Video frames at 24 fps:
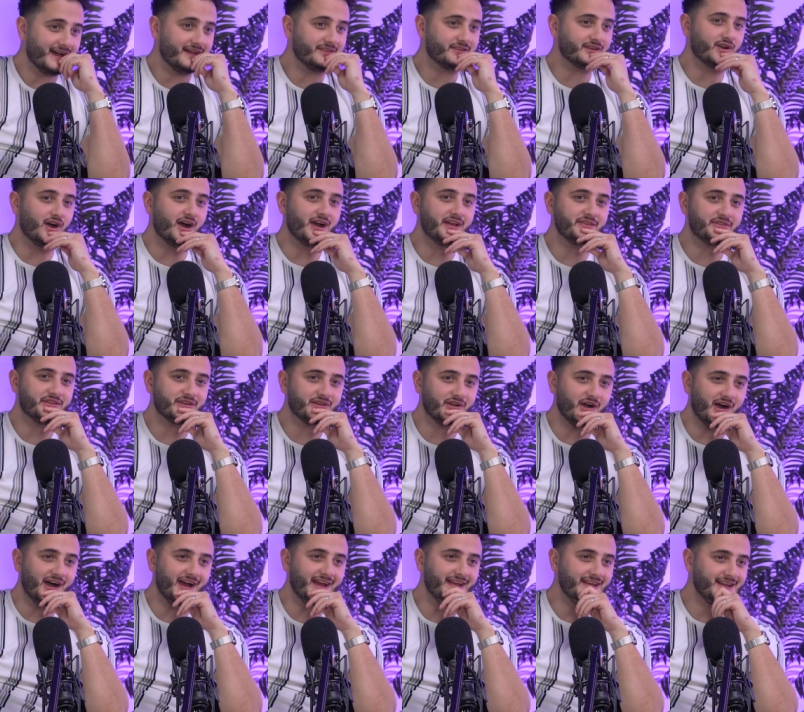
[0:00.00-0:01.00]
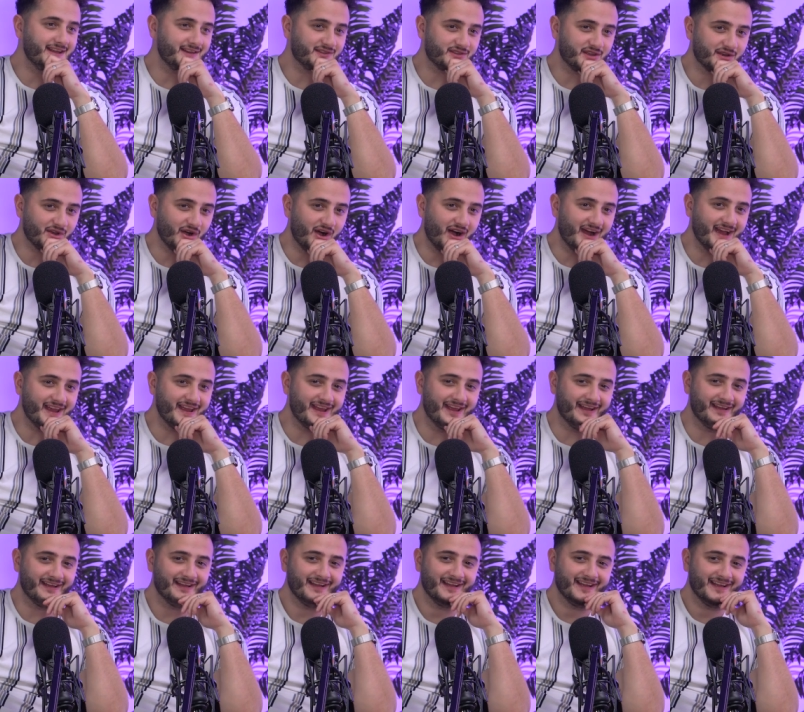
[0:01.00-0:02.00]
Nah, the guy, the guy, the guy.
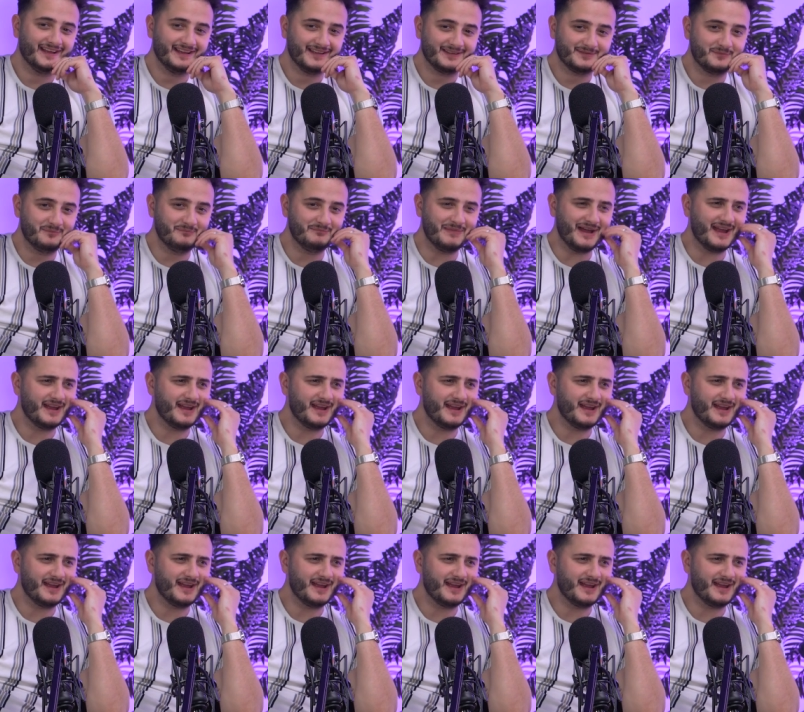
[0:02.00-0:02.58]
You've used